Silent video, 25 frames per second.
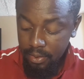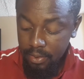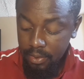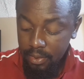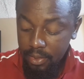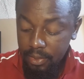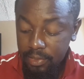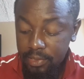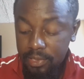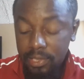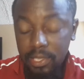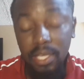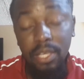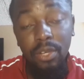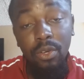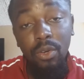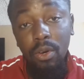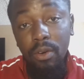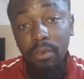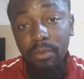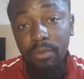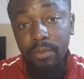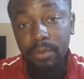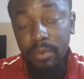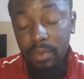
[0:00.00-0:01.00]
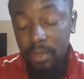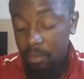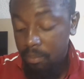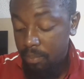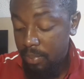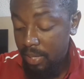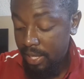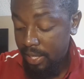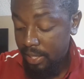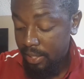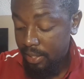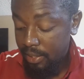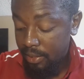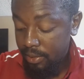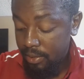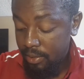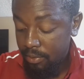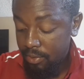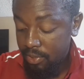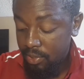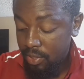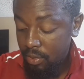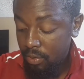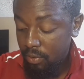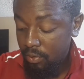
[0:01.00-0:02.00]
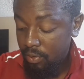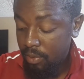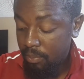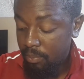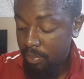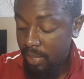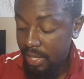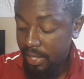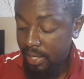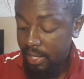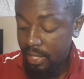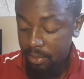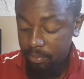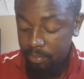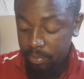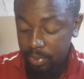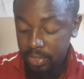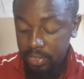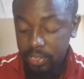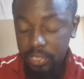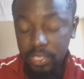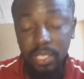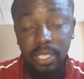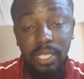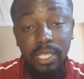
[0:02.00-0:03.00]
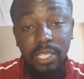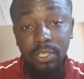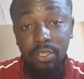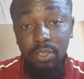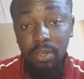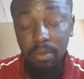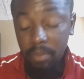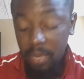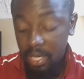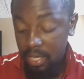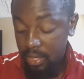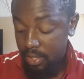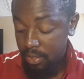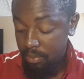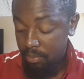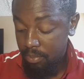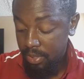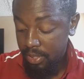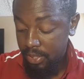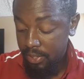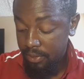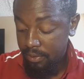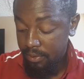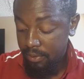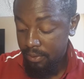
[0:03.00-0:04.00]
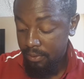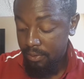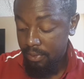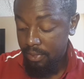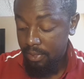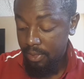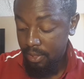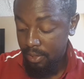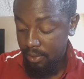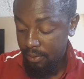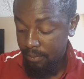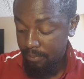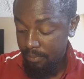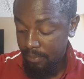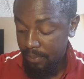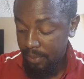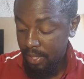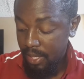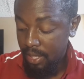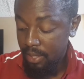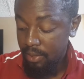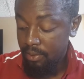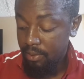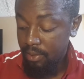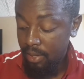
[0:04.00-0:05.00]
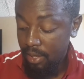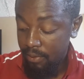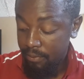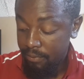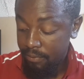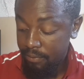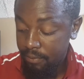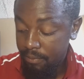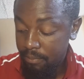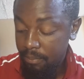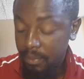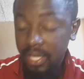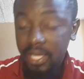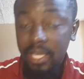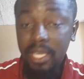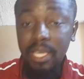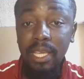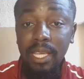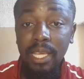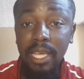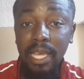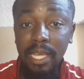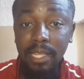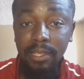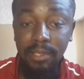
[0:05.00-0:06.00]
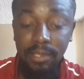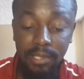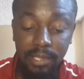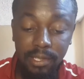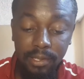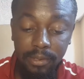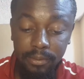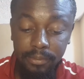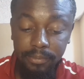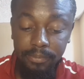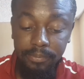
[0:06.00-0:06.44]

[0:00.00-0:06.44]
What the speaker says: The skin of the black-head Persian is remarkably thin and tough, making it